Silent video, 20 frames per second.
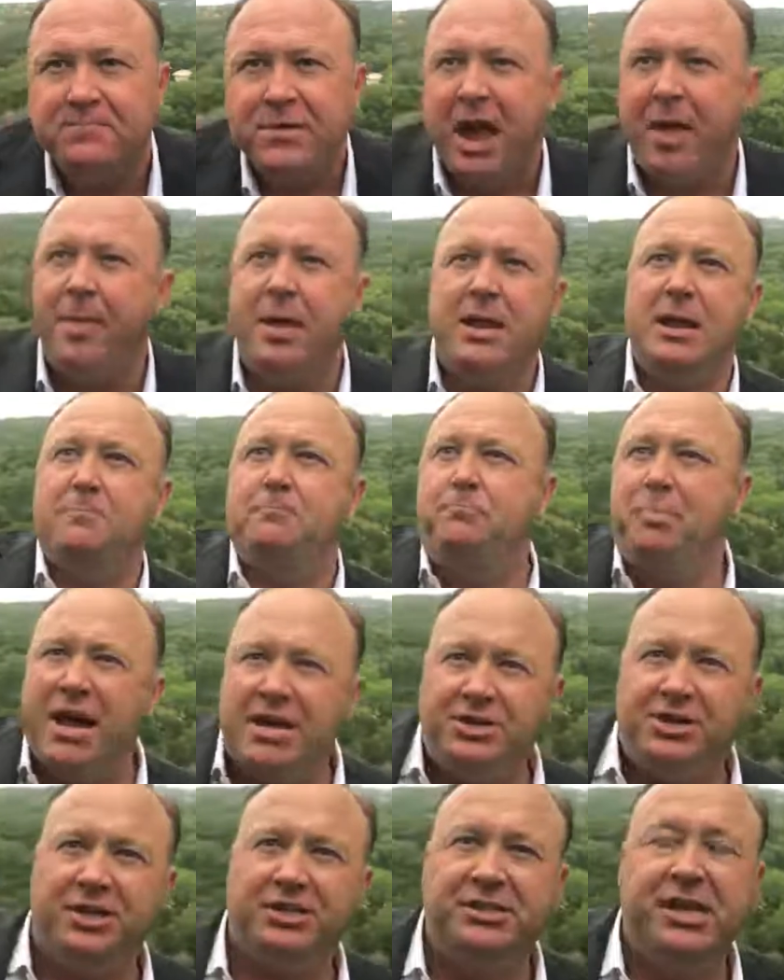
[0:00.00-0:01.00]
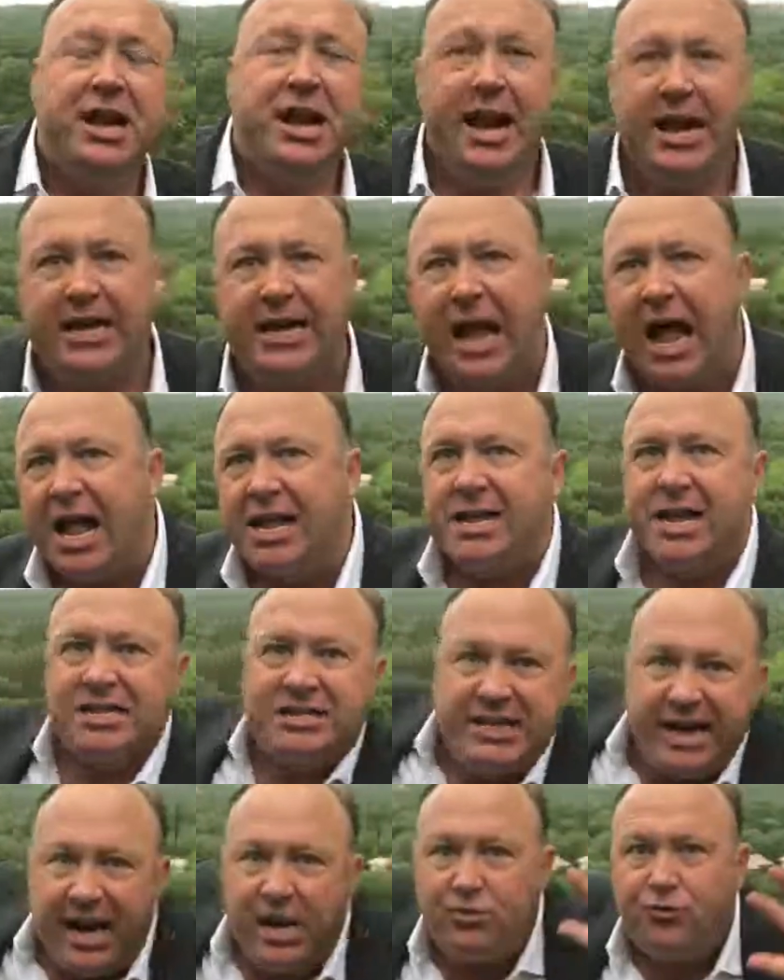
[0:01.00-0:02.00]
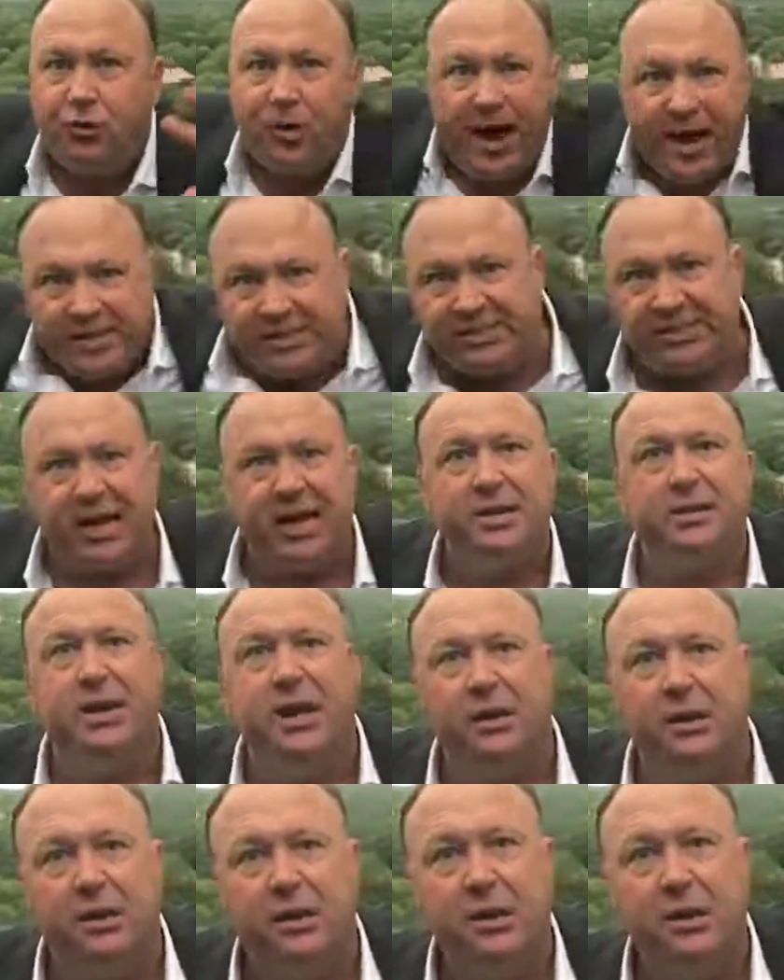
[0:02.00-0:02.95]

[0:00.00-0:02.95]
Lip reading: And then he bitches and Kanye's saying transcend it.